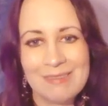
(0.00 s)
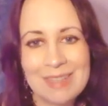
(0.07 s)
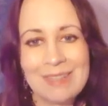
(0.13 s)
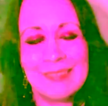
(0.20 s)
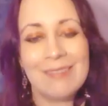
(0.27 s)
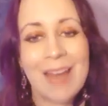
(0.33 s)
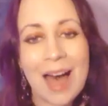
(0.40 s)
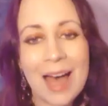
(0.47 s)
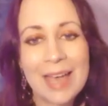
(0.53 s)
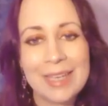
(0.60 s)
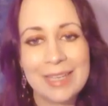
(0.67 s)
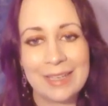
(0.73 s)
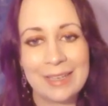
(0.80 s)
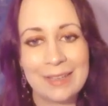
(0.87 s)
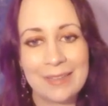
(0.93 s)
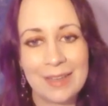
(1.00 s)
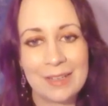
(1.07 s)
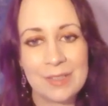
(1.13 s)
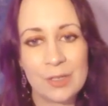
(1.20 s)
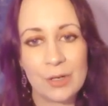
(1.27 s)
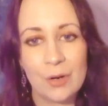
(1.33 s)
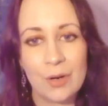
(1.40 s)
lying that
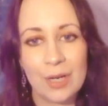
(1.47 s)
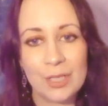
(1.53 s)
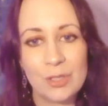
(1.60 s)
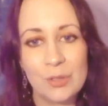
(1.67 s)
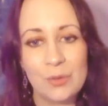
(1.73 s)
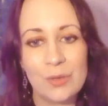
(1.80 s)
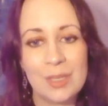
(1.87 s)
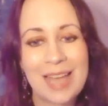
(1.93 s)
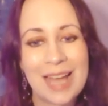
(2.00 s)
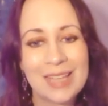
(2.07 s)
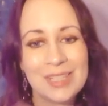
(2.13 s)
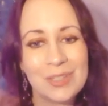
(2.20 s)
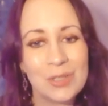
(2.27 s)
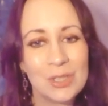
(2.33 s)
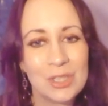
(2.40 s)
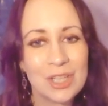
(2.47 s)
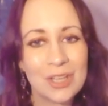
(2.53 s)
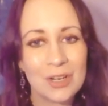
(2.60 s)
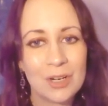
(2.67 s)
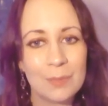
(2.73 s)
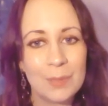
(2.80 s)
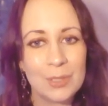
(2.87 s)
is occurring too, that not to each
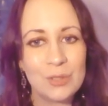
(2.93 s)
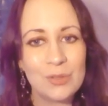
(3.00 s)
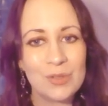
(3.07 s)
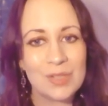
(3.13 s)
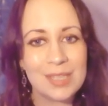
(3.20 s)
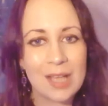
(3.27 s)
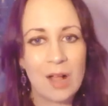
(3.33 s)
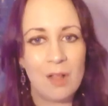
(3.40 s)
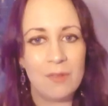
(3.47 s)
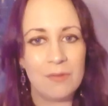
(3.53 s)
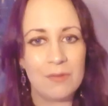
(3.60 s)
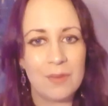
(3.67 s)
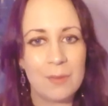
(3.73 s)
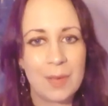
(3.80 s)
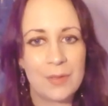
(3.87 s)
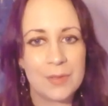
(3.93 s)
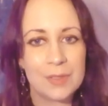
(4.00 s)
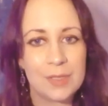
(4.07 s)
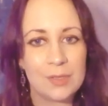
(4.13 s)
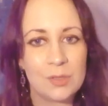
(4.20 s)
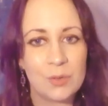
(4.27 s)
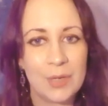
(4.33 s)
other, but to the self about the
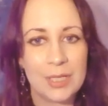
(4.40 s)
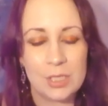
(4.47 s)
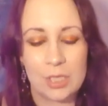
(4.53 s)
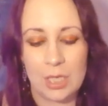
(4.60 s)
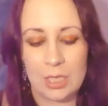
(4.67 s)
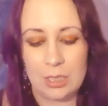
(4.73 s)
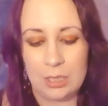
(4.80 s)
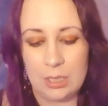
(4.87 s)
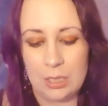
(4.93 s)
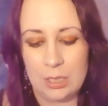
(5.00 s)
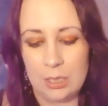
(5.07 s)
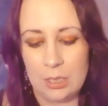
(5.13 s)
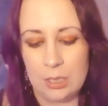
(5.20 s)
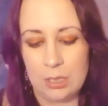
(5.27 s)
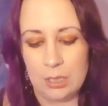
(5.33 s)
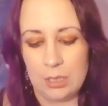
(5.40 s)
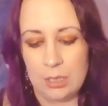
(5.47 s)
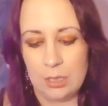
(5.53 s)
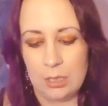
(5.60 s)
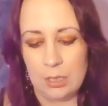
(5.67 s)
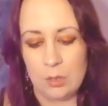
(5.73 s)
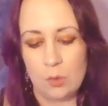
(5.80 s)
situation.
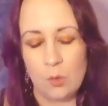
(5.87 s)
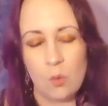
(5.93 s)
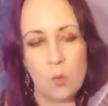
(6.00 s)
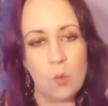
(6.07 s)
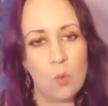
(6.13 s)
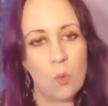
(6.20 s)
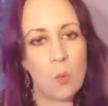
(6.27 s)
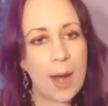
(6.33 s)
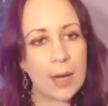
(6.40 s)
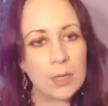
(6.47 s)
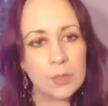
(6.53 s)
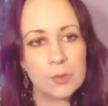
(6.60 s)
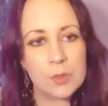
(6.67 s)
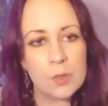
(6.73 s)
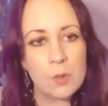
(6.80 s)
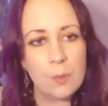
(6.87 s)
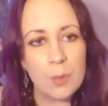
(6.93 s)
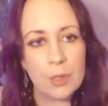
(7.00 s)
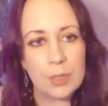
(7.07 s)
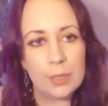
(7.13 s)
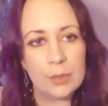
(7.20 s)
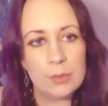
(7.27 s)
Why are you so
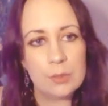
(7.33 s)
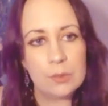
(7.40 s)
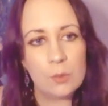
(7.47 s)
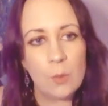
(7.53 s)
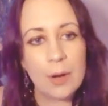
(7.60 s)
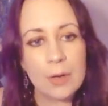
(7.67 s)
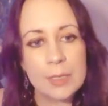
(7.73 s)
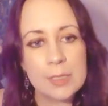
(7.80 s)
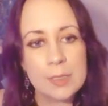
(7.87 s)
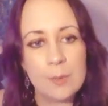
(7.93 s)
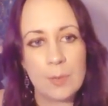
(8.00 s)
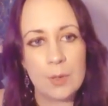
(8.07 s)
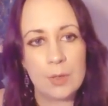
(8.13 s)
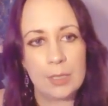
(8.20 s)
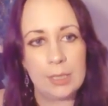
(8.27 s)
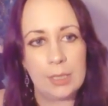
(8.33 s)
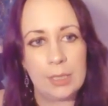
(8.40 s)
burdened? Where is the burden